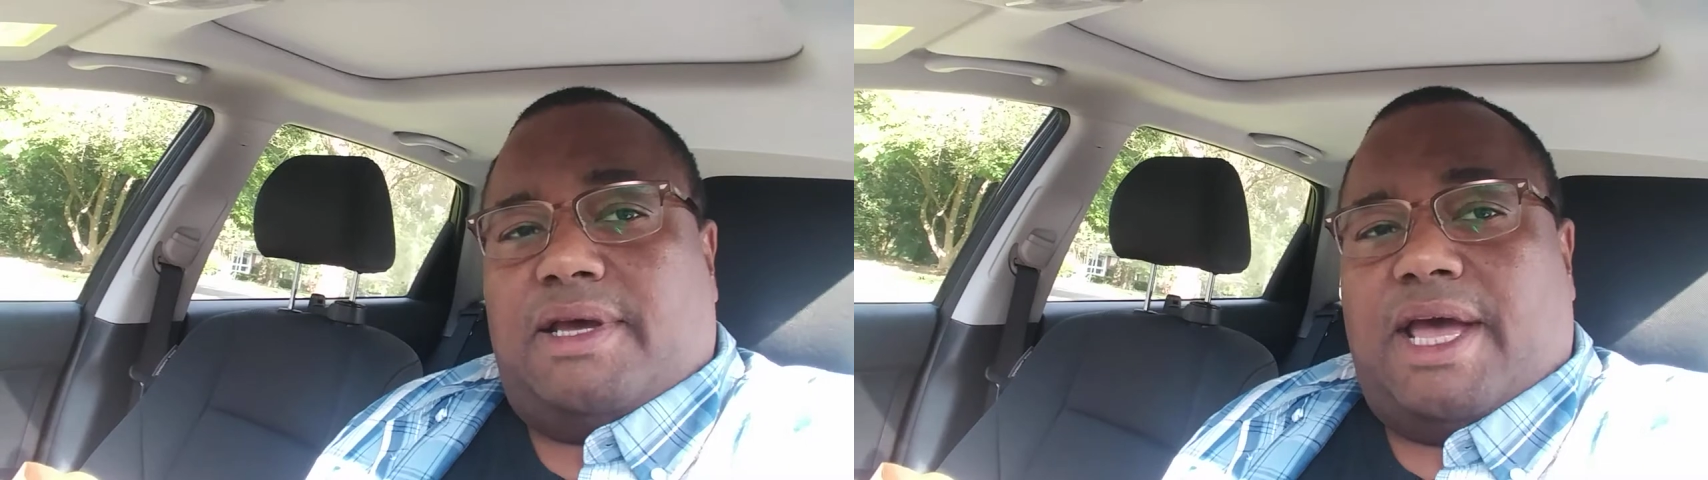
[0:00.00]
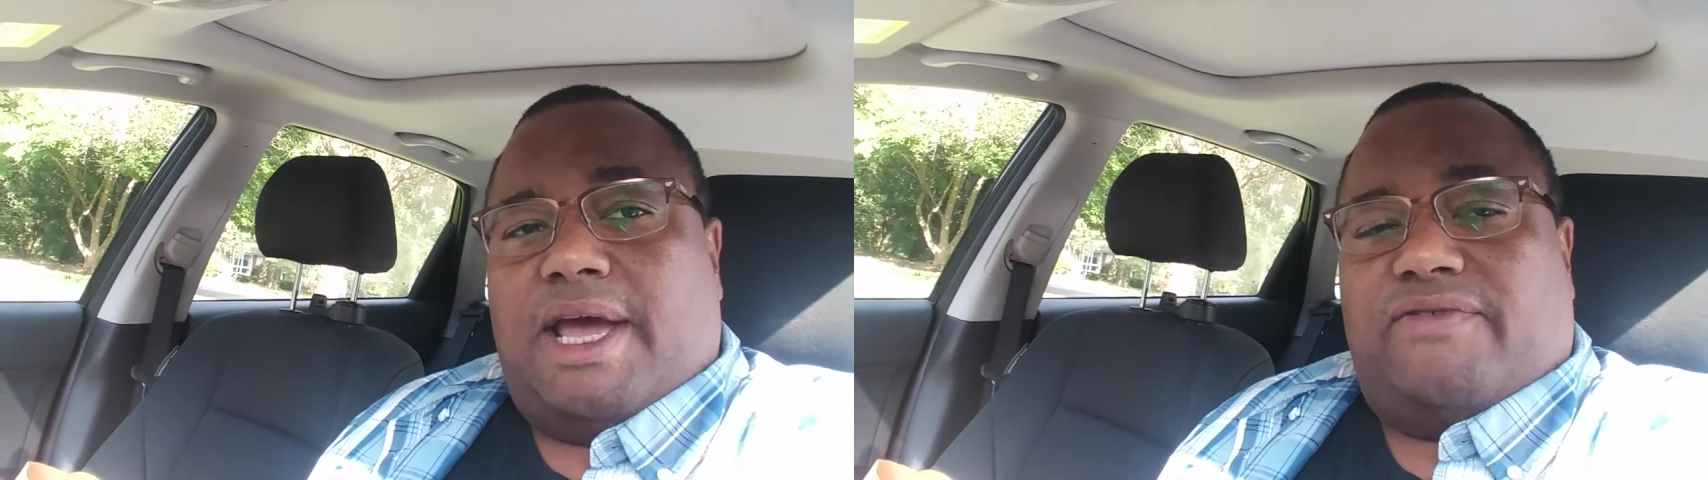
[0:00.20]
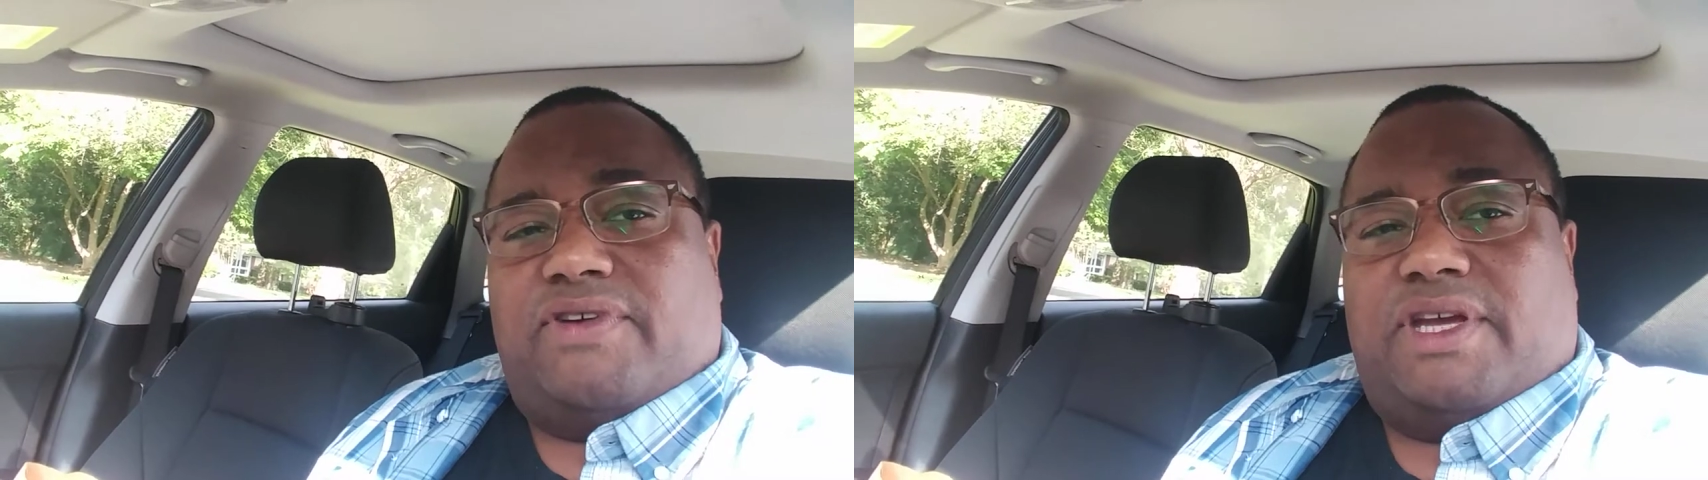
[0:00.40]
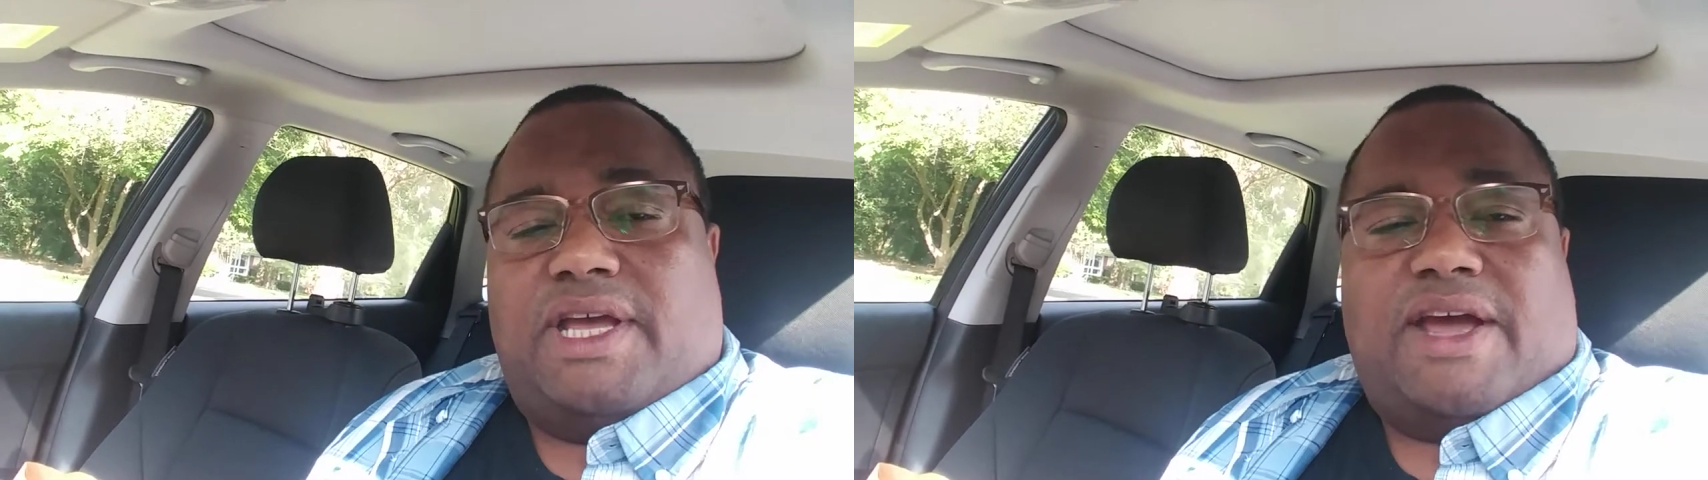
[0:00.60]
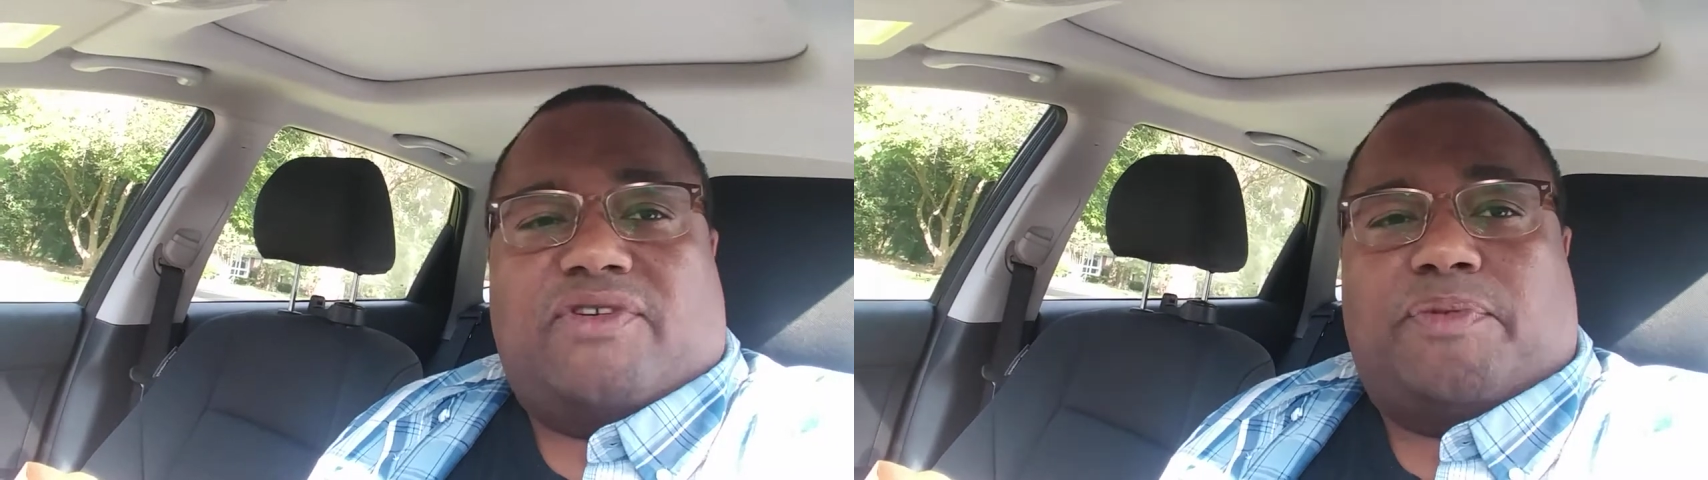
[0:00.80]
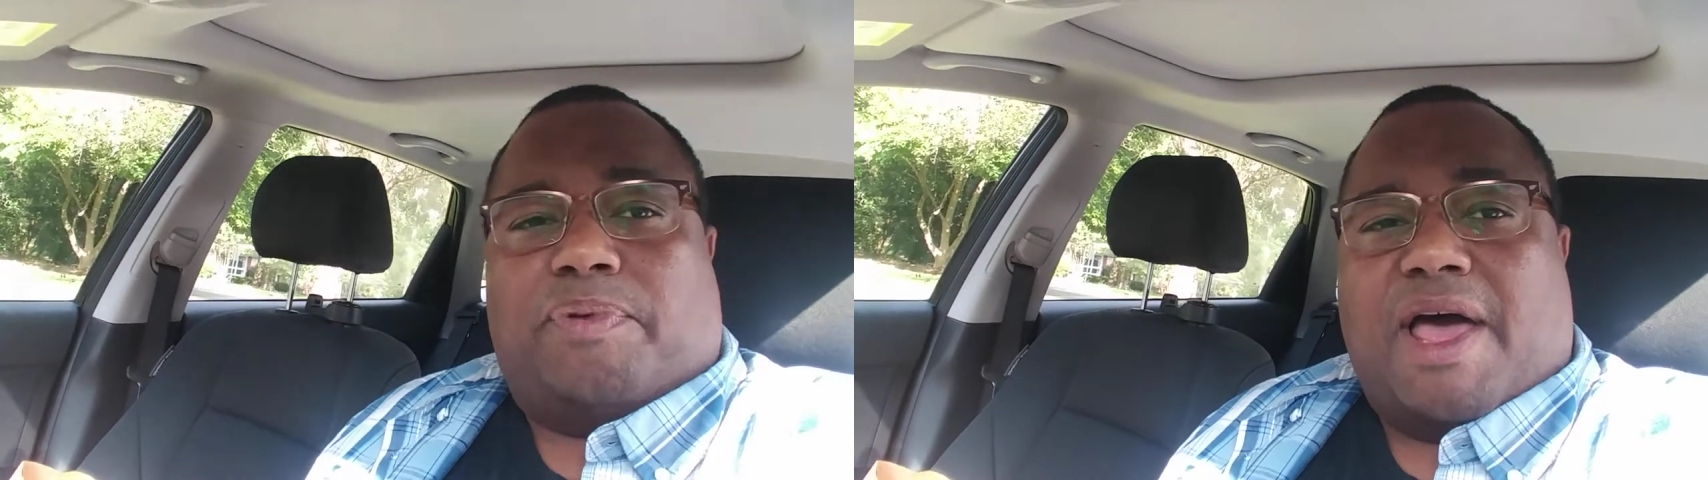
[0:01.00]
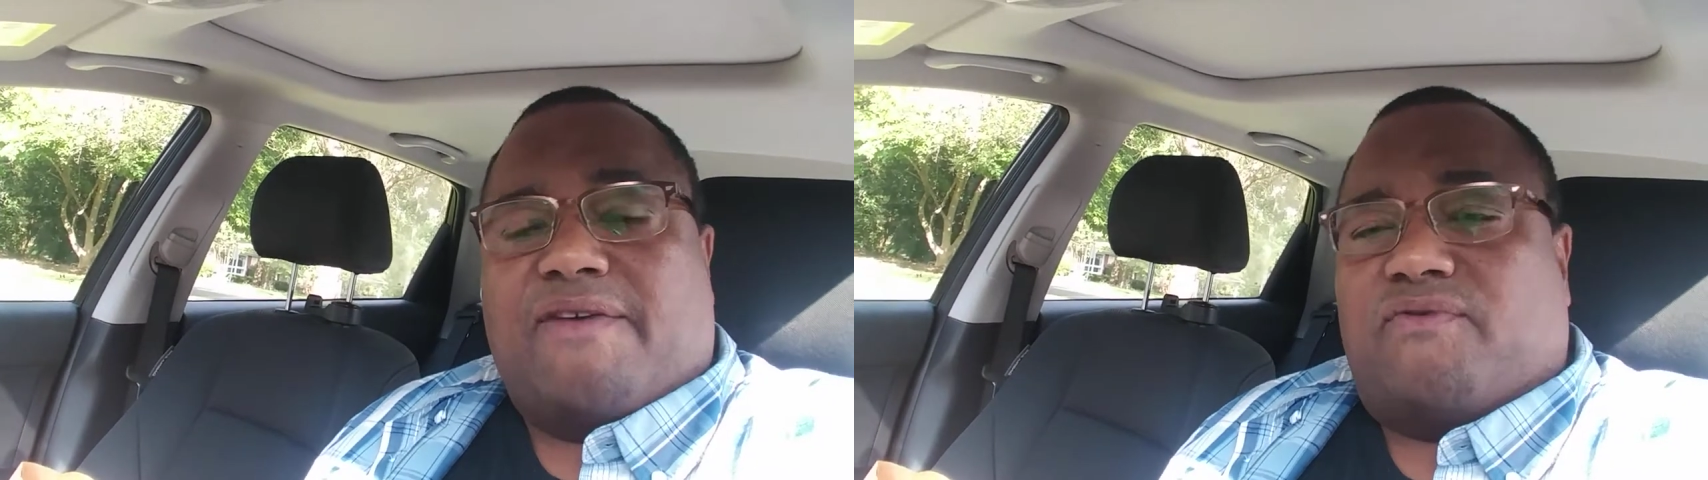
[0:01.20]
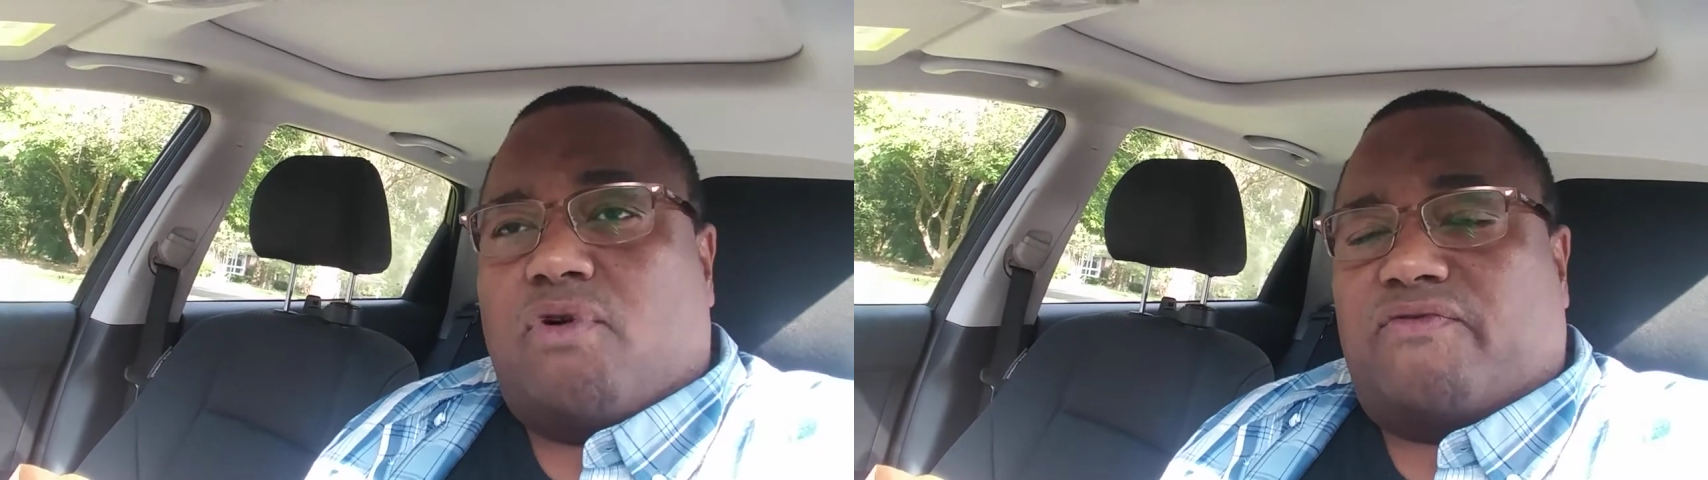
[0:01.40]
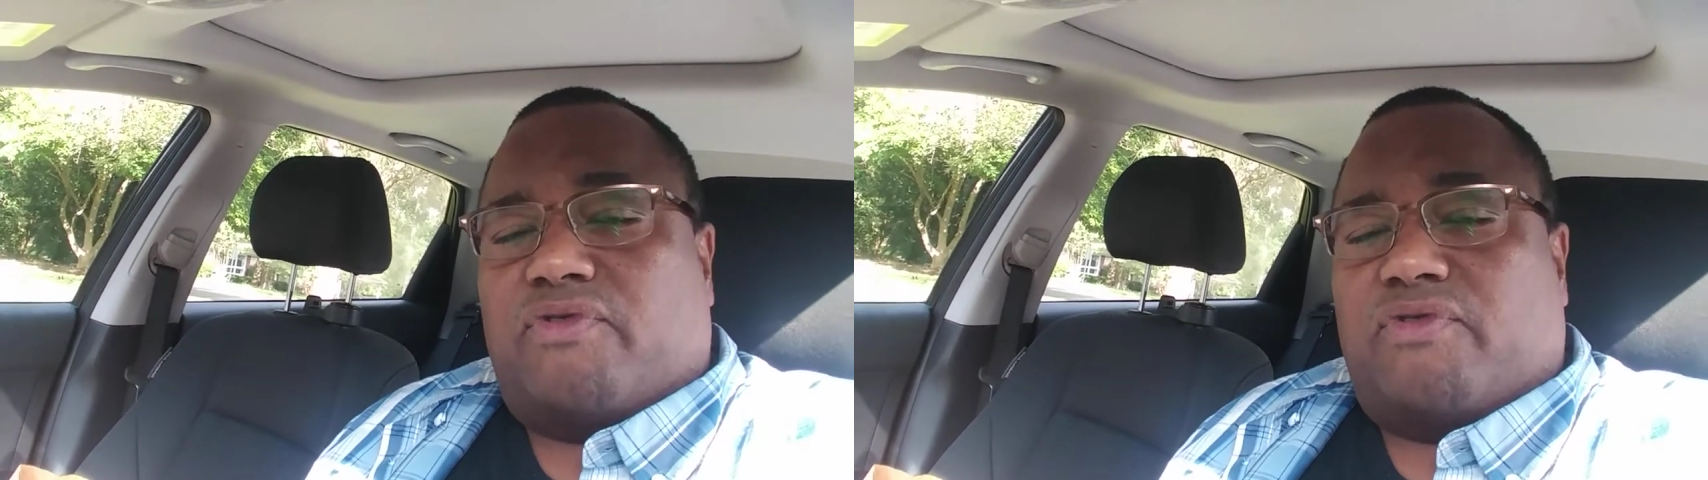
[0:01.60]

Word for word: Every every platform